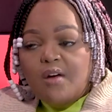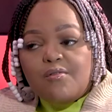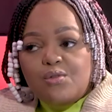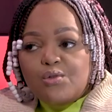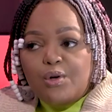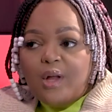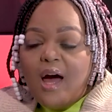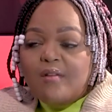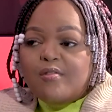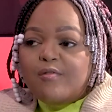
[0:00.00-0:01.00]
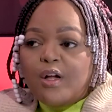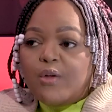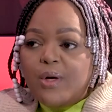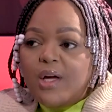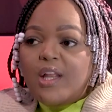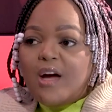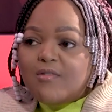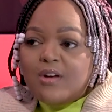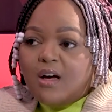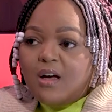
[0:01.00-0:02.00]
If you don't have a following in
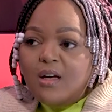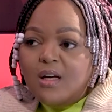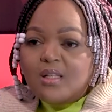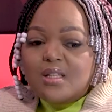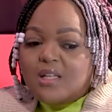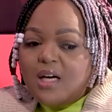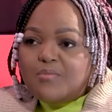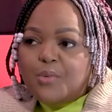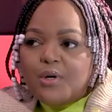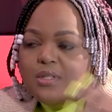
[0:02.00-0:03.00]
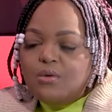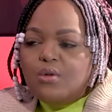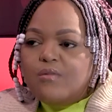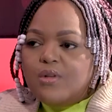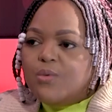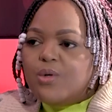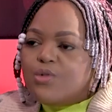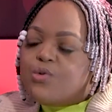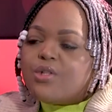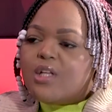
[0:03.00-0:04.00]
Africa, the diaspora is all over the world.
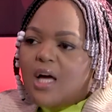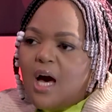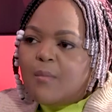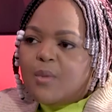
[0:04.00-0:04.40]
Who's gonna come